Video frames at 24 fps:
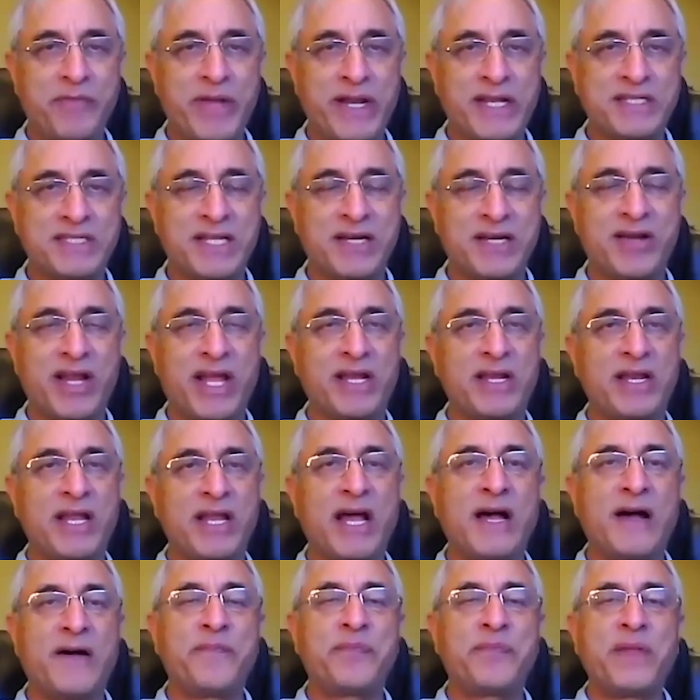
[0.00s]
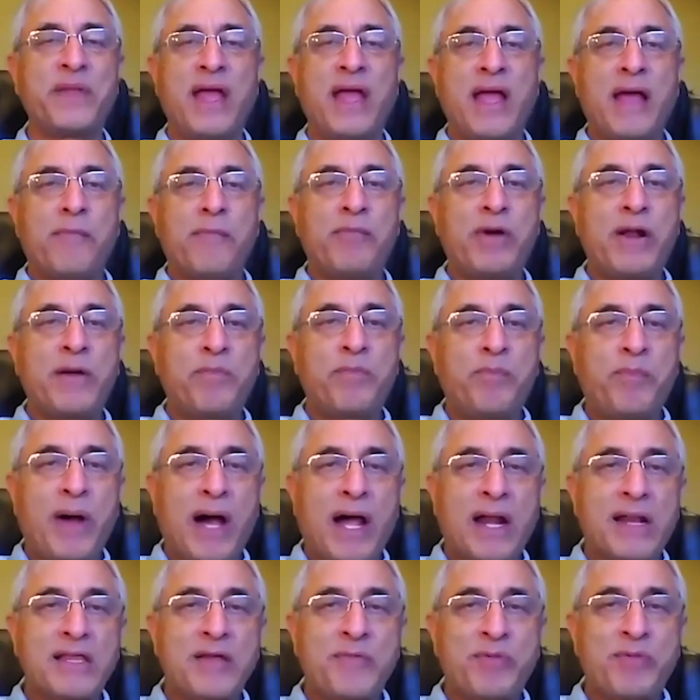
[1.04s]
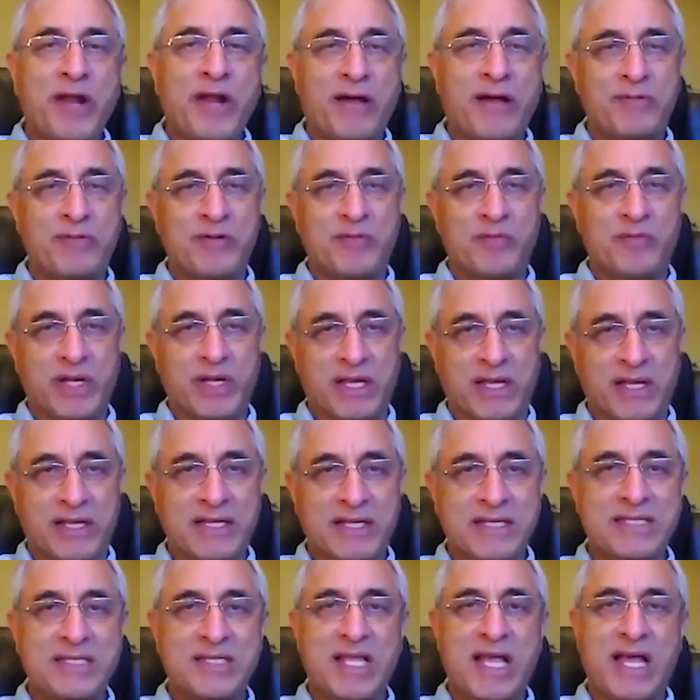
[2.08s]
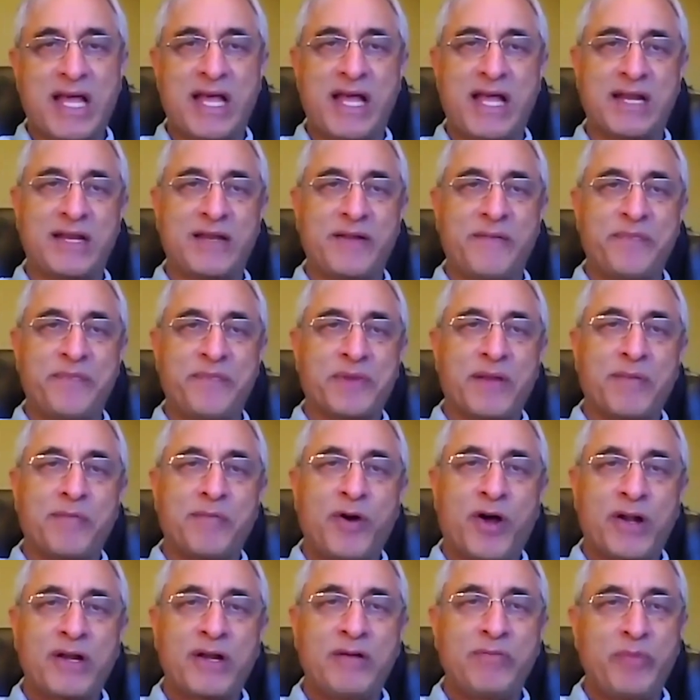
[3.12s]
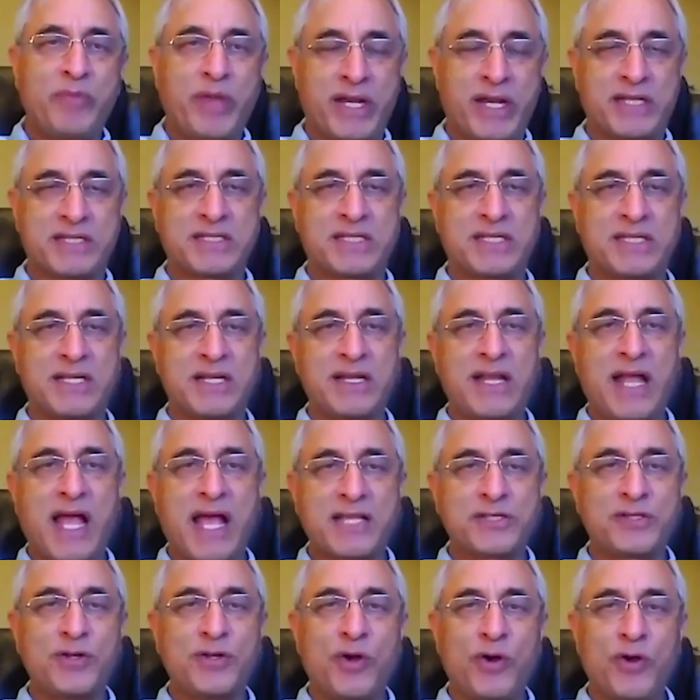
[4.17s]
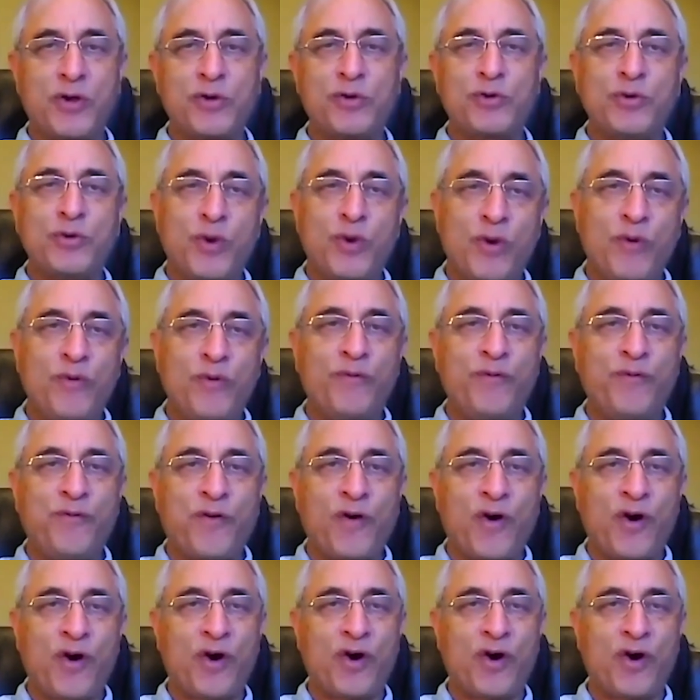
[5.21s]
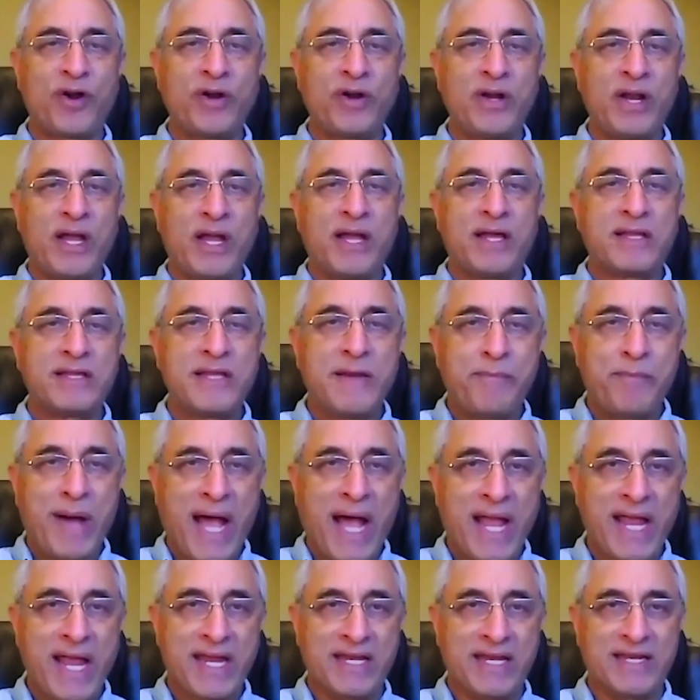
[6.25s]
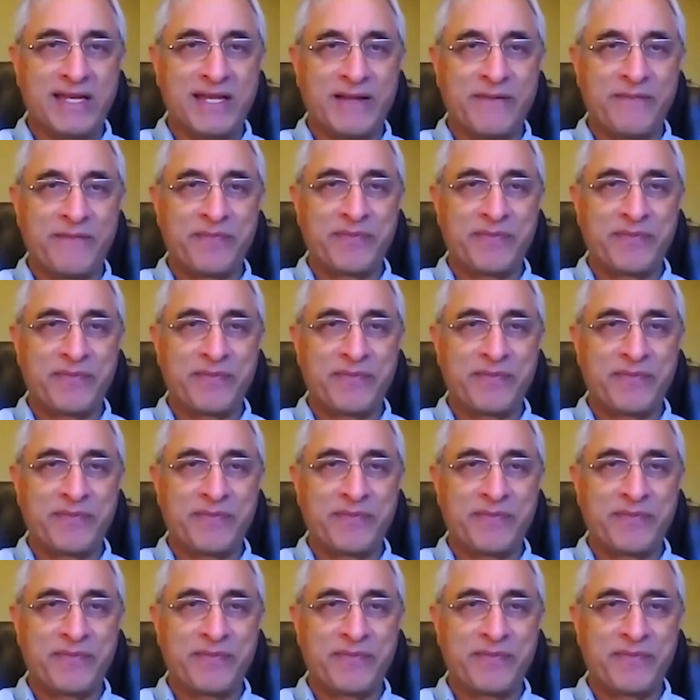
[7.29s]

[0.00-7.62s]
of medicine right now. But part of the problem is that modern medicine has no room for the mind.